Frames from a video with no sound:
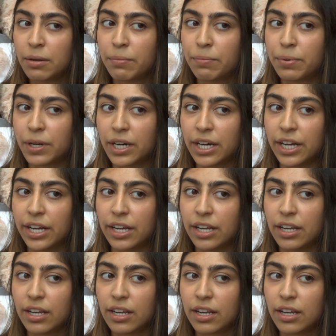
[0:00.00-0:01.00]
but
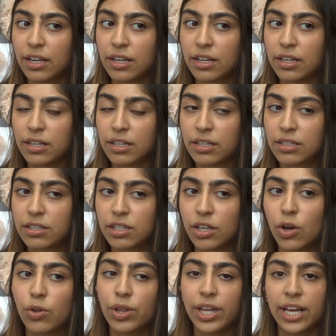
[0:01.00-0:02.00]

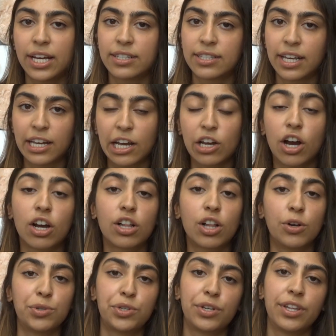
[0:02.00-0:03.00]
slowly as like I got
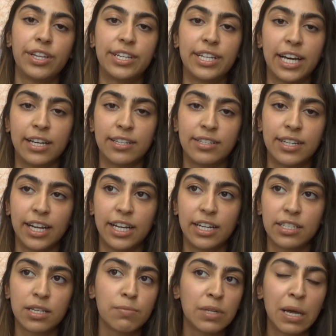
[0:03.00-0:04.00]
closer to the test
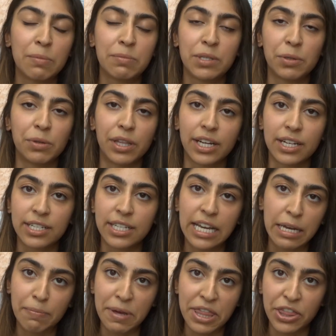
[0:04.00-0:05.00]
date, sometimes it would like
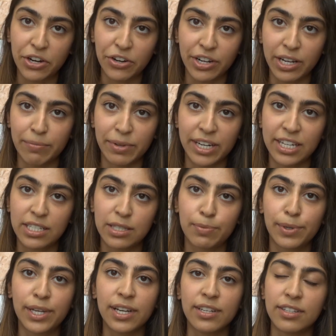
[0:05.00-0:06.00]
take me 30 minutes
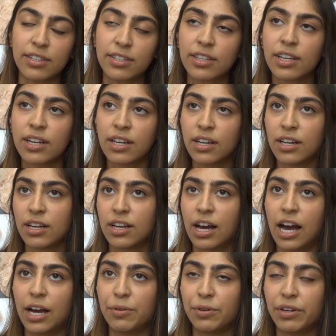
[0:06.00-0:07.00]
because
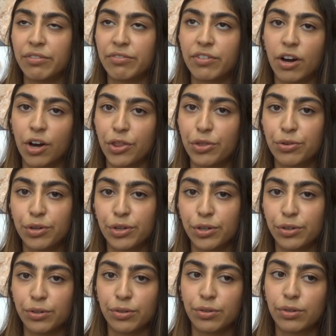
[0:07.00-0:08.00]
I would have gone
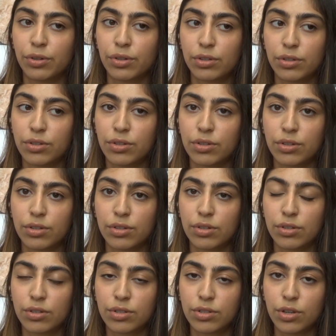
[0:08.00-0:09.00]
through
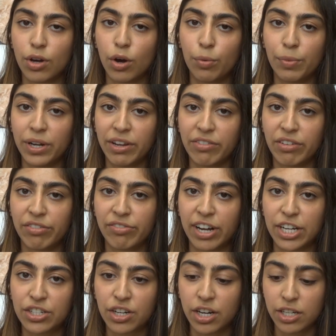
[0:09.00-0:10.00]
so many of the
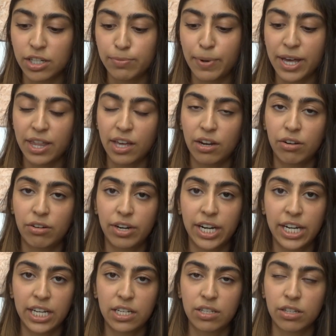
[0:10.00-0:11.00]
flashcards by then
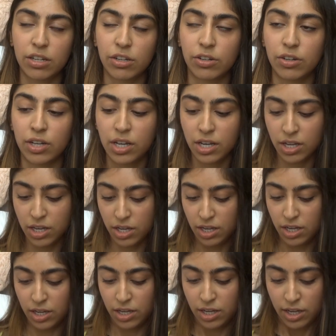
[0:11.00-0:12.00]
already. So
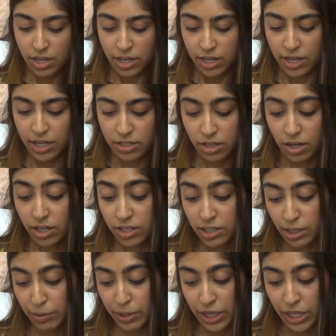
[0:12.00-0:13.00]
it's
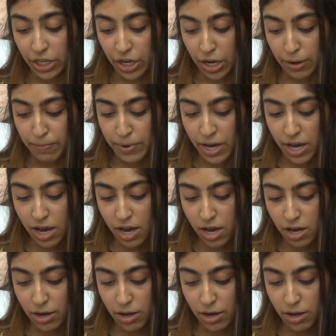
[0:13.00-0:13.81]
honestly really good. But